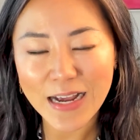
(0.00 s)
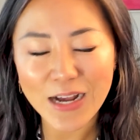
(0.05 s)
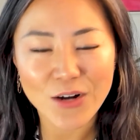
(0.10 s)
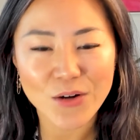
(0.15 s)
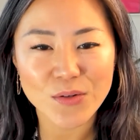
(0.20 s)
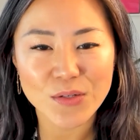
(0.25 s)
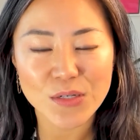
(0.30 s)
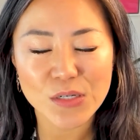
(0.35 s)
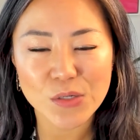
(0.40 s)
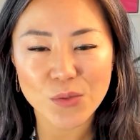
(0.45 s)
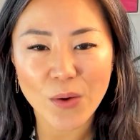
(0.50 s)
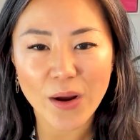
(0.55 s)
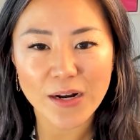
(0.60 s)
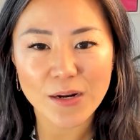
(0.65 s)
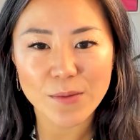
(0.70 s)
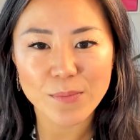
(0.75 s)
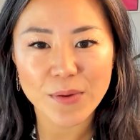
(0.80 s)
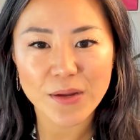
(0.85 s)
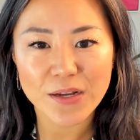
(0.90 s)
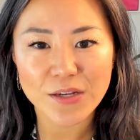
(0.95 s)
how to
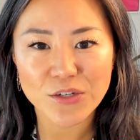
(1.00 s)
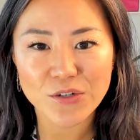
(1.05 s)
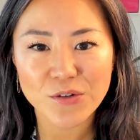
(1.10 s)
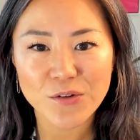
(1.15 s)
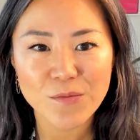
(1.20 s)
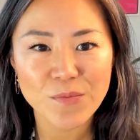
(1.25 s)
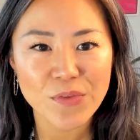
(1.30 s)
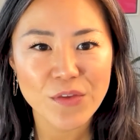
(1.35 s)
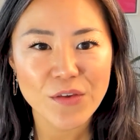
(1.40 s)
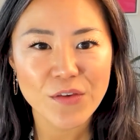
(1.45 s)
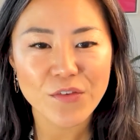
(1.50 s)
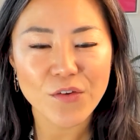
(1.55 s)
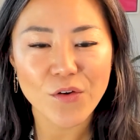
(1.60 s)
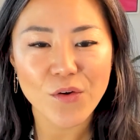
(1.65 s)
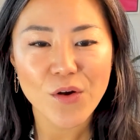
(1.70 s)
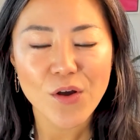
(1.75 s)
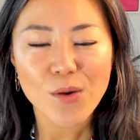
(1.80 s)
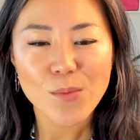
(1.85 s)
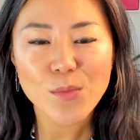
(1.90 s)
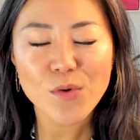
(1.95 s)
write a pitch.
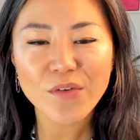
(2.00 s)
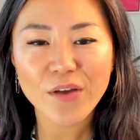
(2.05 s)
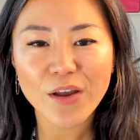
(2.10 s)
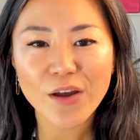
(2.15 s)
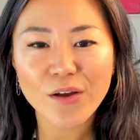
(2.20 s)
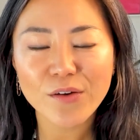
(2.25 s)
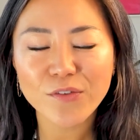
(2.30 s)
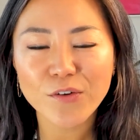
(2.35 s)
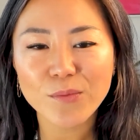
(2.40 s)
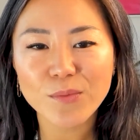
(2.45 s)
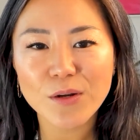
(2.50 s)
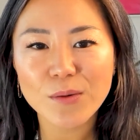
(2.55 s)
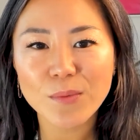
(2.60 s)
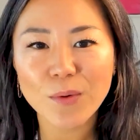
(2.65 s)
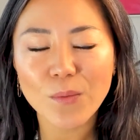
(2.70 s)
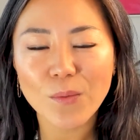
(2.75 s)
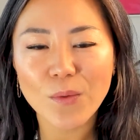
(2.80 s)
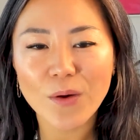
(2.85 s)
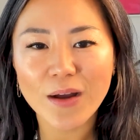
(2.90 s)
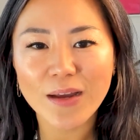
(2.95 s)
So moving on from
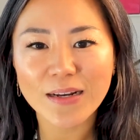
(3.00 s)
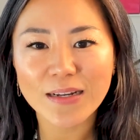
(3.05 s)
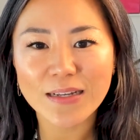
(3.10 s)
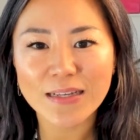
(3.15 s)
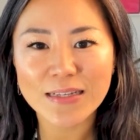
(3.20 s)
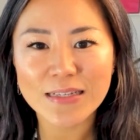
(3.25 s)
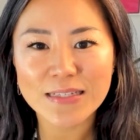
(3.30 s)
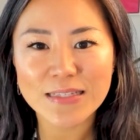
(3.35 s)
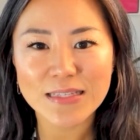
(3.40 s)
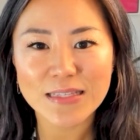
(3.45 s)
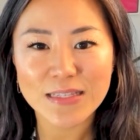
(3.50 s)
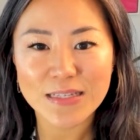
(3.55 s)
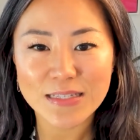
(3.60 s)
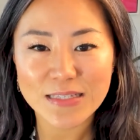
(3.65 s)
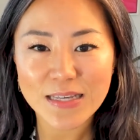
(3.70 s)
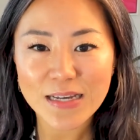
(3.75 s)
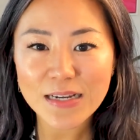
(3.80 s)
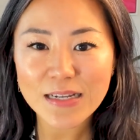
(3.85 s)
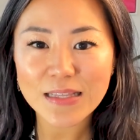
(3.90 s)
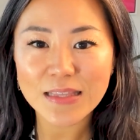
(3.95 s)
number 1 is the
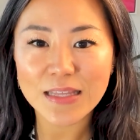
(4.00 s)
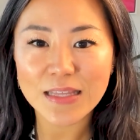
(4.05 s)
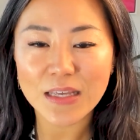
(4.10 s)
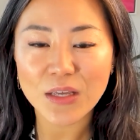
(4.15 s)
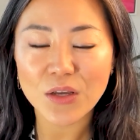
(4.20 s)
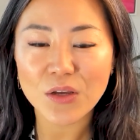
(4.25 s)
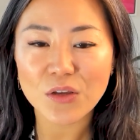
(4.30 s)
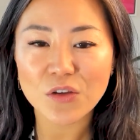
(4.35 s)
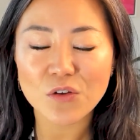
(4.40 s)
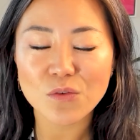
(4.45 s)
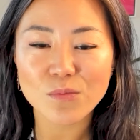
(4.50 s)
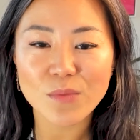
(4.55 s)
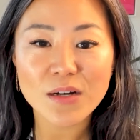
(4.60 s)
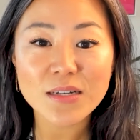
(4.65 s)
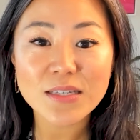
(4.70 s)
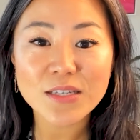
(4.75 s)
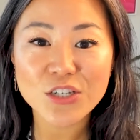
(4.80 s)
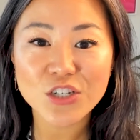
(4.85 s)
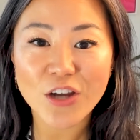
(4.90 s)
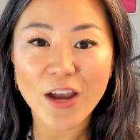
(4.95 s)
second thing you
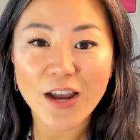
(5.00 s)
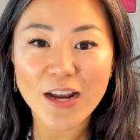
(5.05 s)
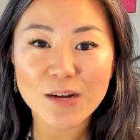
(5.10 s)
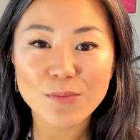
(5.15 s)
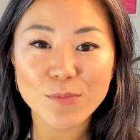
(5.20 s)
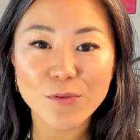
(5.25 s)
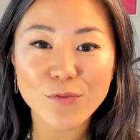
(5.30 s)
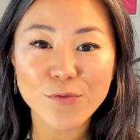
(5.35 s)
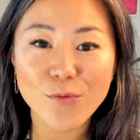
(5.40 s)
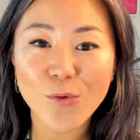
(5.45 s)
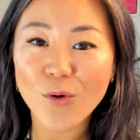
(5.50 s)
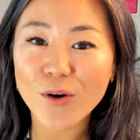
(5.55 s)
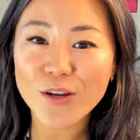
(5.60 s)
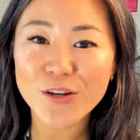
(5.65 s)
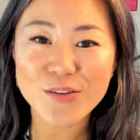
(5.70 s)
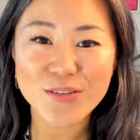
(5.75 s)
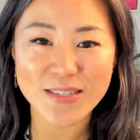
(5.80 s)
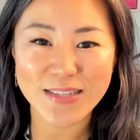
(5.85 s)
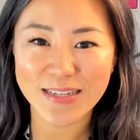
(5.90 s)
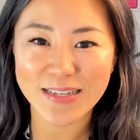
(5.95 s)
must check before
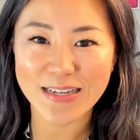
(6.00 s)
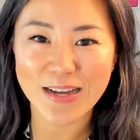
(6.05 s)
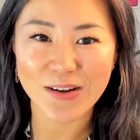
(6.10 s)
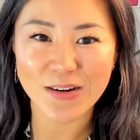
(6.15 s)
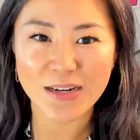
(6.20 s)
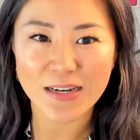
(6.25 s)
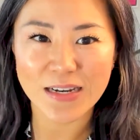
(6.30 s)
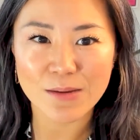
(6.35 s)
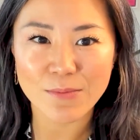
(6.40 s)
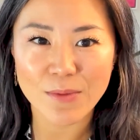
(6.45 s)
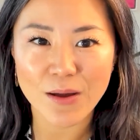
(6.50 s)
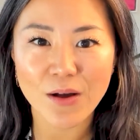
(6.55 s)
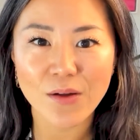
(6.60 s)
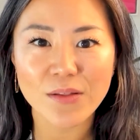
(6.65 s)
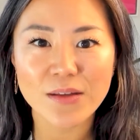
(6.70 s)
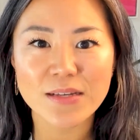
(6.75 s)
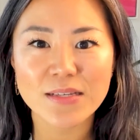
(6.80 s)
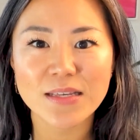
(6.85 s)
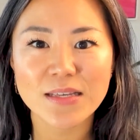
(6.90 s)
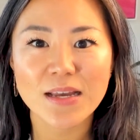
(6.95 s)
you send out an
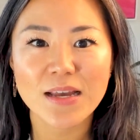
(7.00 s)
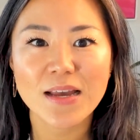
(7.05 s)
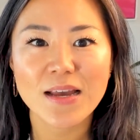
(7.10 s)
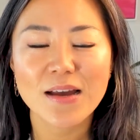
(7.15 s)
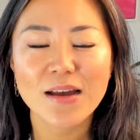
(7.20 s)
email is